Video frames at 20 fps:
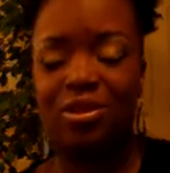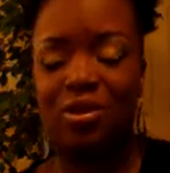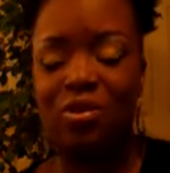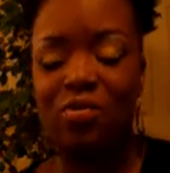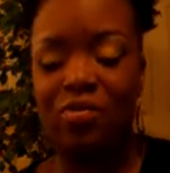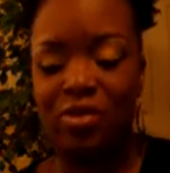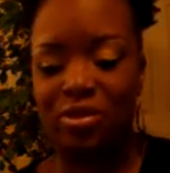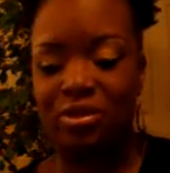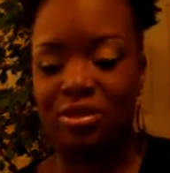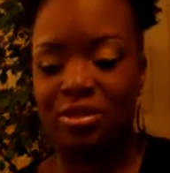
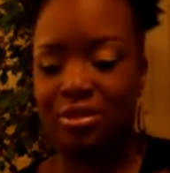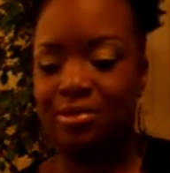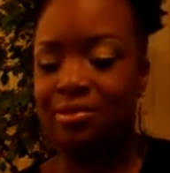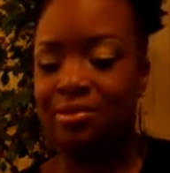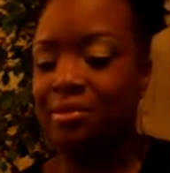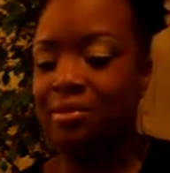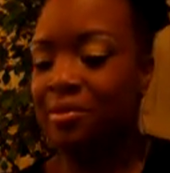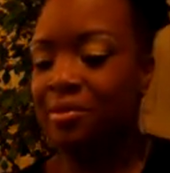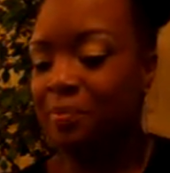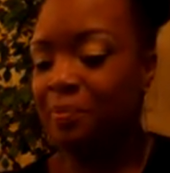So
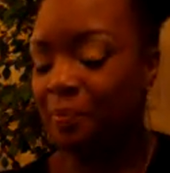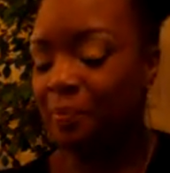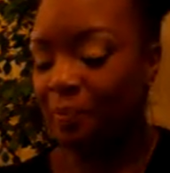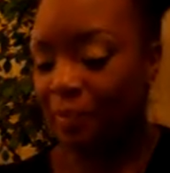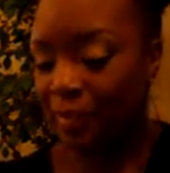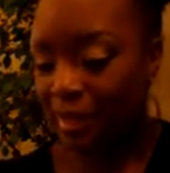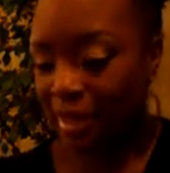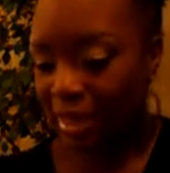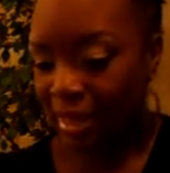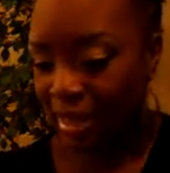versatile.
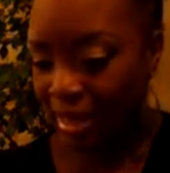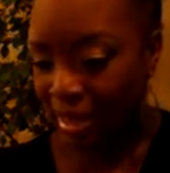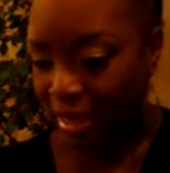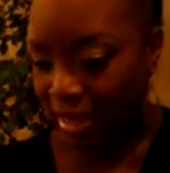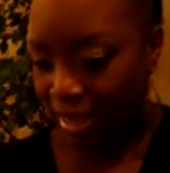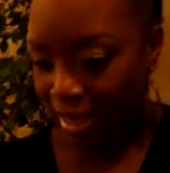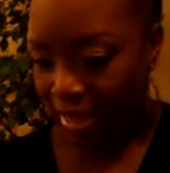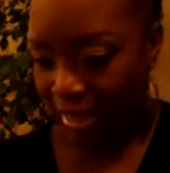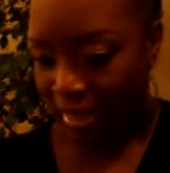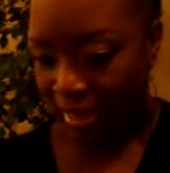
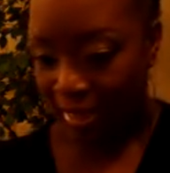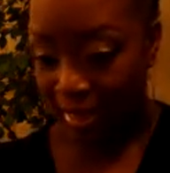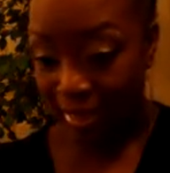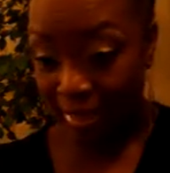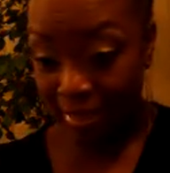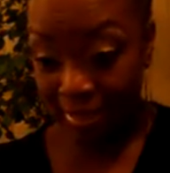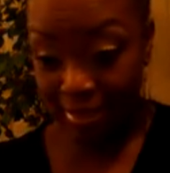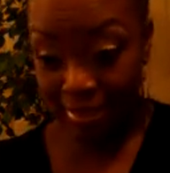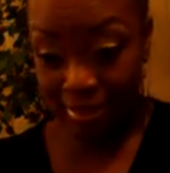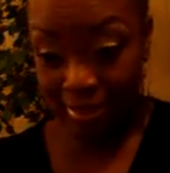
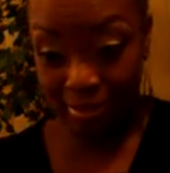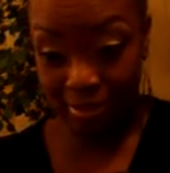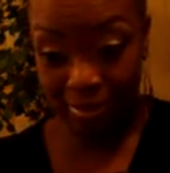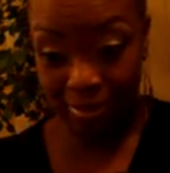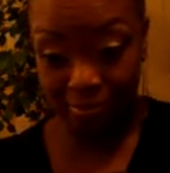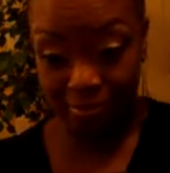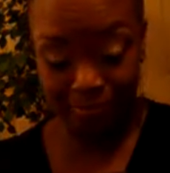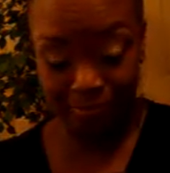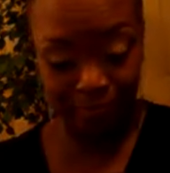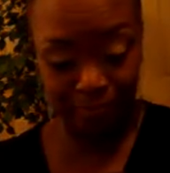And,
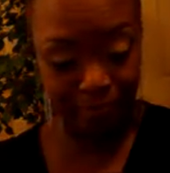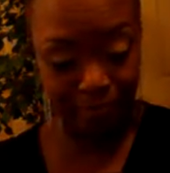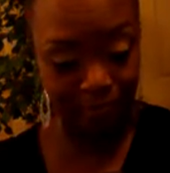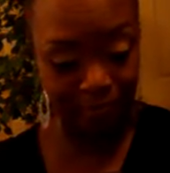um,